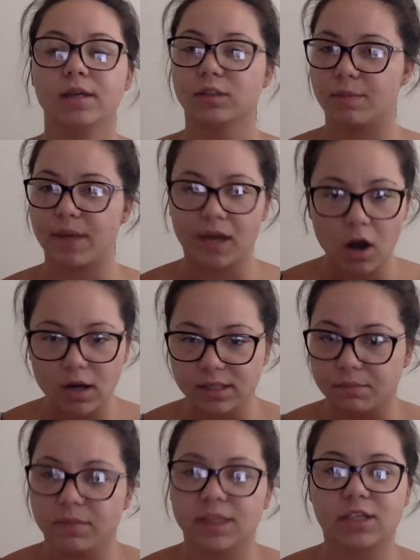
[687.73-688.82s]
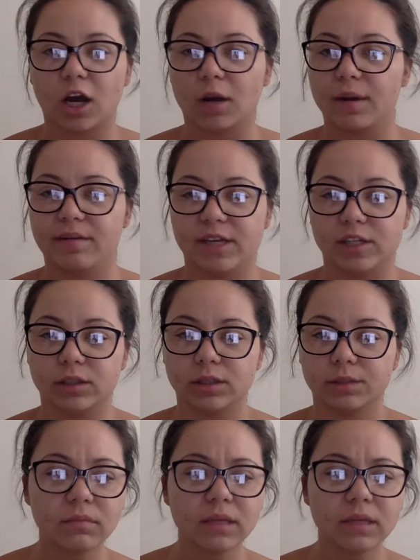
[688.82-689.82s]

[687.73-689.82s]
So I'd be like, awesome, let's talk about Avengers.